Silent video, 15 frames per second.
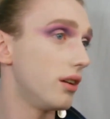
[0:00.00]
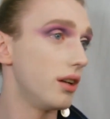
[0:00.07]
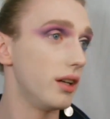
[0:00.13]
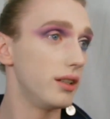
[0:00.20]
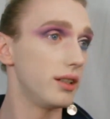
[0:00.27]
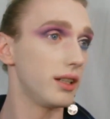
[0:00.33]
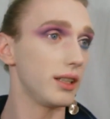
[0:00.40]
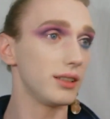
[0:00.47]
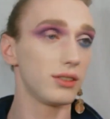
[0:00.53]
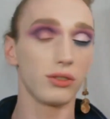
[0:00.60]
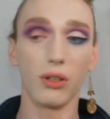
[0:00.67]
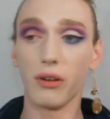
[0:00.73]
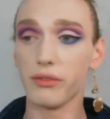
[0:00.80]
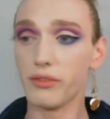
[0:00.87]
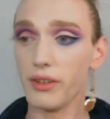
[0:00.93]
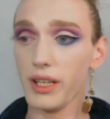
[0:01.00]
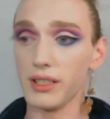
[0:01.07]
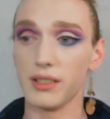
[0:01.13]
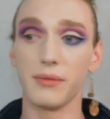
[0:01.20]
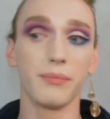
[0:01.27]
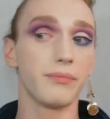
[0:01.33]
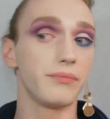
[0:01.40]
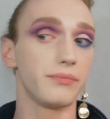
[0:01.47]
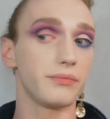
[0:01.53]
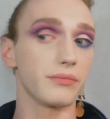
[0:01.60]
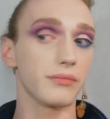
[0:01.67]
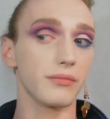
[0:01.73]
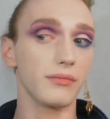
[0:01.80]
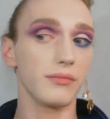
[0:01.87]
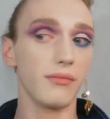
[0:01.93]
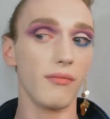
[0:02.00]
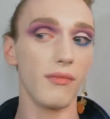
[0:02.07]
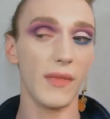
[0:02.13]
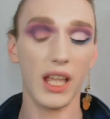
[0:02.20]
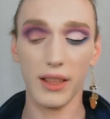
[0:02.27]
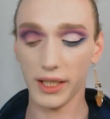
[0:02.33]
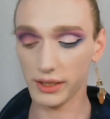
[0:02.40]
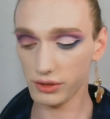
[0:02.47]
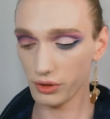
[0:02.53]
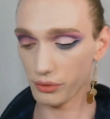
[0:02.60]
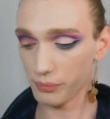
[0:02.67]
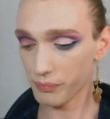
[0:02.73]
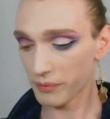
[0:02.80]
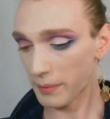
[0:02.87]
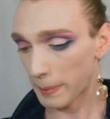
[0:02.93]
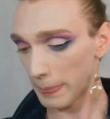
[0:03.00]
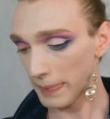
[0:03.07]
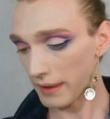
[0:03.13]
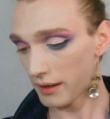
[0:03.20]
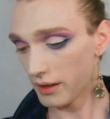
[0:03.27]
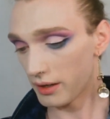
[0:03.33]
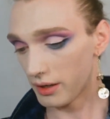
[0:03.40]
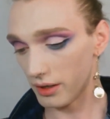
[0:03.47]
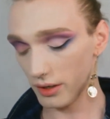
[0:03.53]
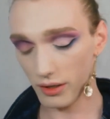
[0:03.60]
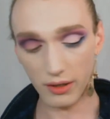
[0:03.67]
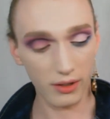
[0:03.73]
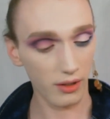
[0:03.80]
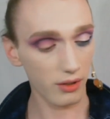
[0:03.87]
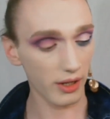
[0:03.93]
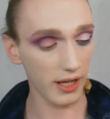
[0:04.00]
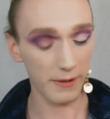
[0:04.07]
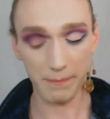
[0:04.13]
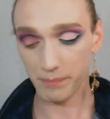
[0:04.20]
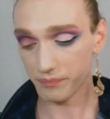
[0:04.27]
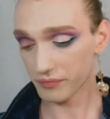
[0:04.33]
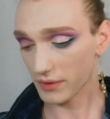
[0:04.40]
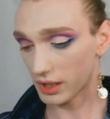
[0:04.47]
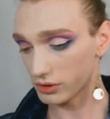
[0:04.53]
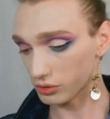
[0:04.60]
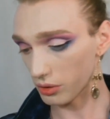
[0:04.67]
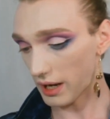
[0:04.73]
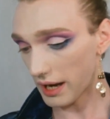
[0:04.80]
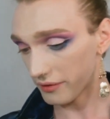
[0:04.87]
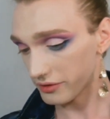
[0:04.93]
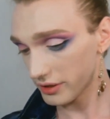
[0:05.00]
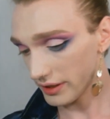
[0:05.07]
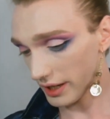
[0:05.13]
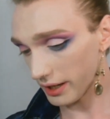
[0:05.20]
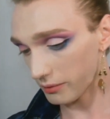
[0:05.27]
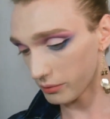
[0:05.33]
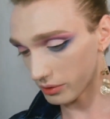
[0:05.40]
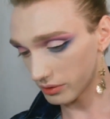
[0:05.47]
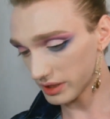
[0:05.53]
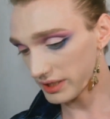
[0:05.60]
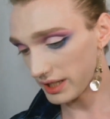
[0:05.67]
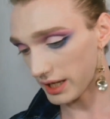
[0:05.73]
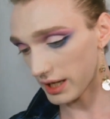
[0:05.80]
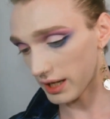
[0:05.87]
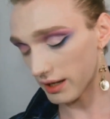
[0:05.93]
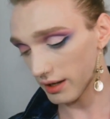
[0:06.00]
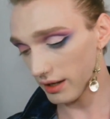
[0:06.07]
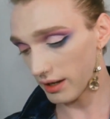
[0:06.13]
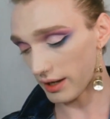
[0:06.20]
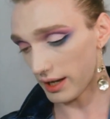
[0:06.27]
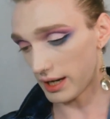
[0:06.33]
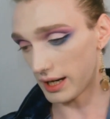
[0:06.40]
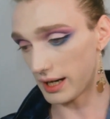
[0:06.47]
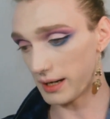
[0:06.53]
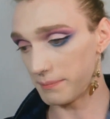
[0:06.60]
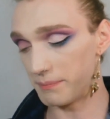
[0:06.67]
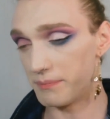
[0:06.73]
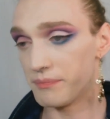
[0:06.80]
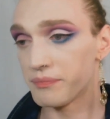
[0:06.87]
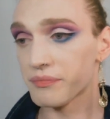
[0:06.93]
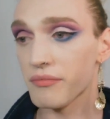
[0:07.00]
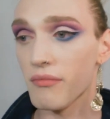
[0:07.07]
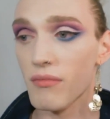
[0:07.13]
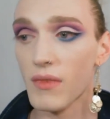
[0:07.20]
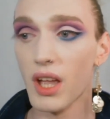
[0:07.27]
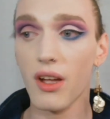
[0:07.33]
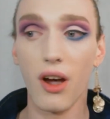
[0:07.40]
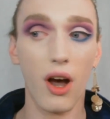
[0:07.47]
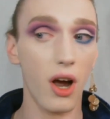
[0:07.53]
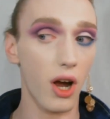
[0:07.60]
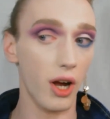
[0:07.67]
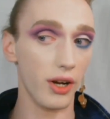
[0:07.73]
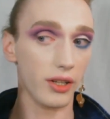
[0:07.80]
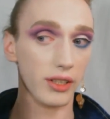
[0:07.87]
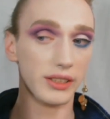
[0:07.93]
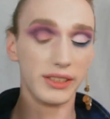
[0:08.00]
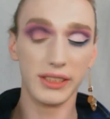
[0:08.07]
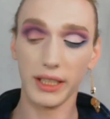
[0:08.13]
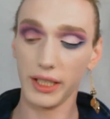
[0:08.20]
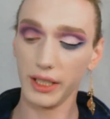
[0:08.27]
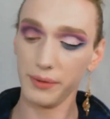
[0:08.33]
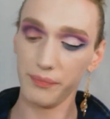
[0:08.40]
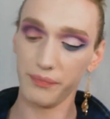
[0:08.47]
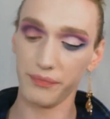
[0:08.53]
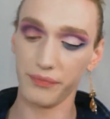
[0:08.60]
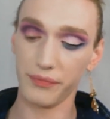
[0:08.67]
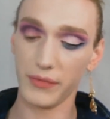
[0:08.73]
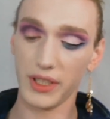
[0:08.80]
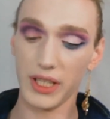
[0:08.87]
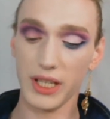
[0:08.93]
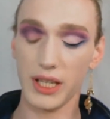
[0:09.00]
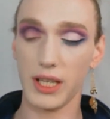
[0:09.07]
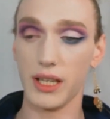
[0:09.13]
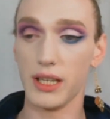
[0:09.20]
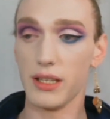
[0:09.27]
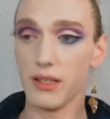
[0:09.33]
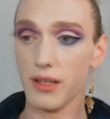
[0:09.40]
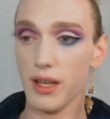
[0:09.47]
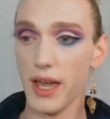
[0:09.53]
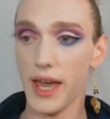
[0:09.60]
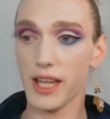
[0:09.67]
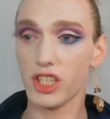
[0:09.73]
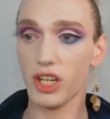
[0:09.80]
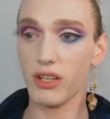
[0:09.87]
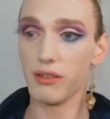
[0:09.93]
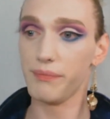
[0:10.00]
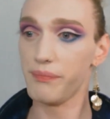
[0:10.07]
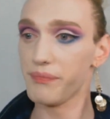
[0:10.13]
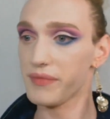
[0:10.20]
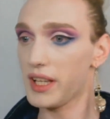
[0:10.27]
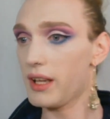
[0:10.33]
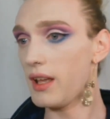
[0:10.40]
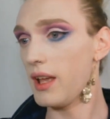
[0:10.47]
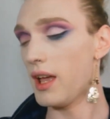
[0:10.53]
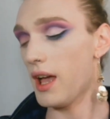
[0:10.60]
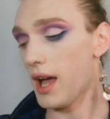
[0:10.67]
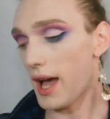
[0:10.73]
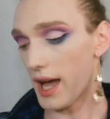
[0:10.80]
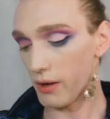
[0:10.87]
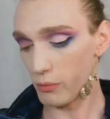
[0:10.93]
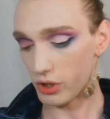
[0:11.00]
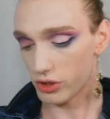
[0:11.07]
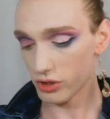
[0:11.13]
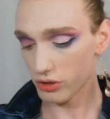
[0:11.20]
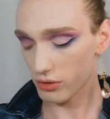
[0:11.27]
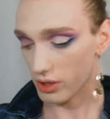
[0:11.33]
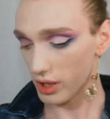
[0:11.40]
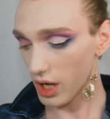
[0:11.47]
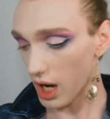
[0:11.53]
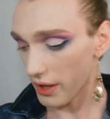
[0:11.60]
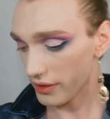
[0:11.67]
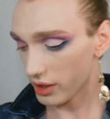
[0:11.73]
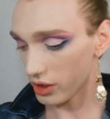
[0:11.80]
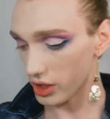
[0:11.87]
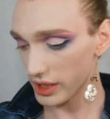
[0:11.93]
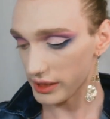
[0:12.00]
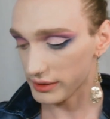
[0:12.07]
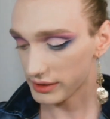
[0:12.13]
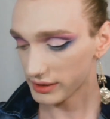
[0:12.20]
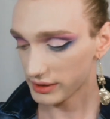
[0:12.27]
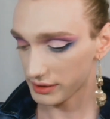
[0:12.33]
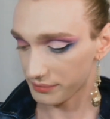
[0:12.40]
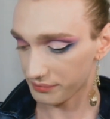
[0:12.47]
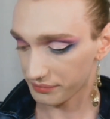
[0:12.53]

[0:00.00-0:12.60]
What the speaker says: And a nice soft fade, like so. Okay, so after that we're going to take our concealer, the eggshell, and we're just going to cut the crease